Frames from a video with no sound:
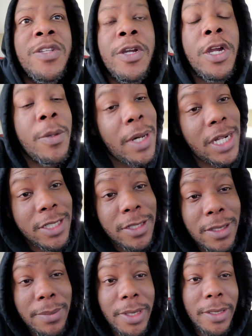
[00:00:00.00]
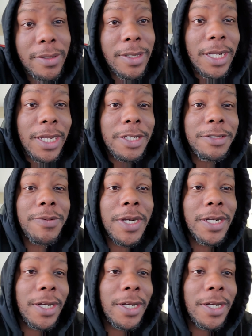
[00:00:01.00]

Everybody's going to be on the edge right